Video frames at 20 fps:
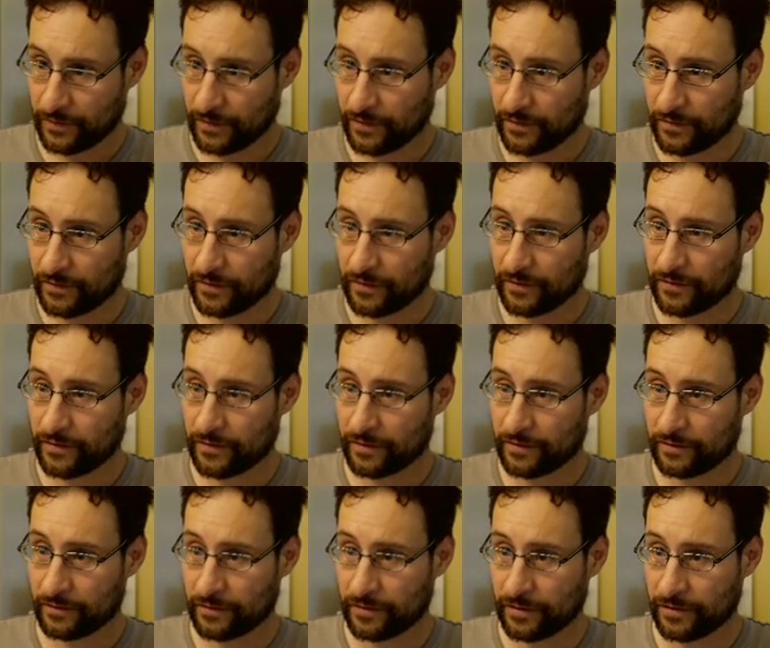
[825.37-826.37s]
Is
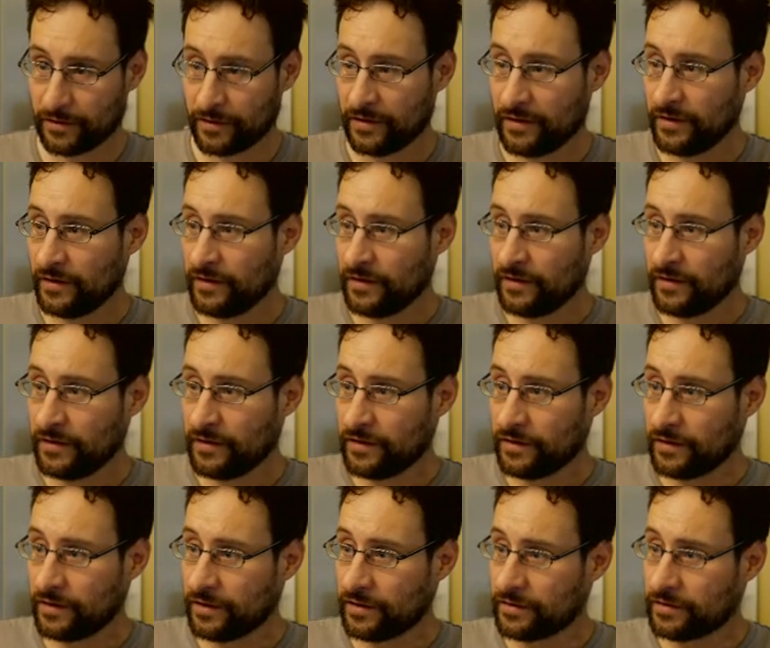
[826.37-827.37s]
that right?
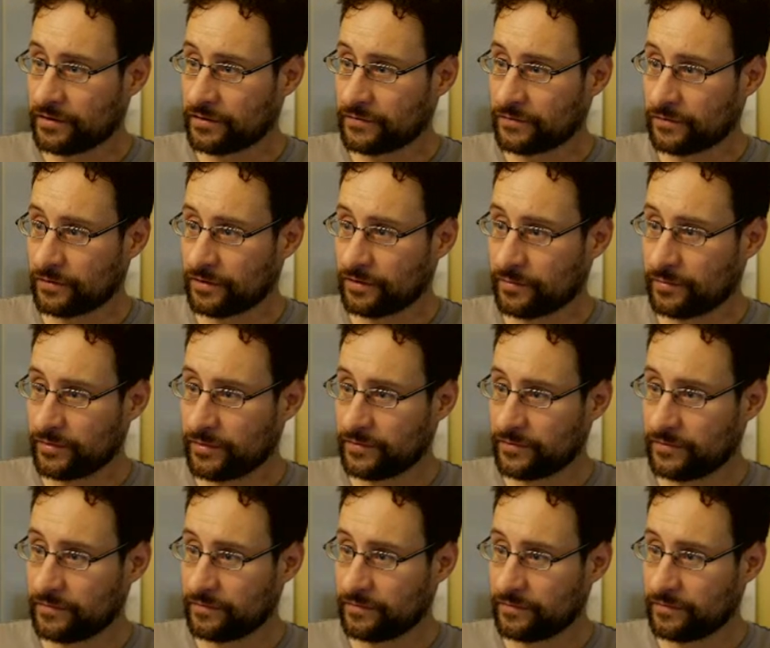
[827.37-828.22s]
Just for a little bit.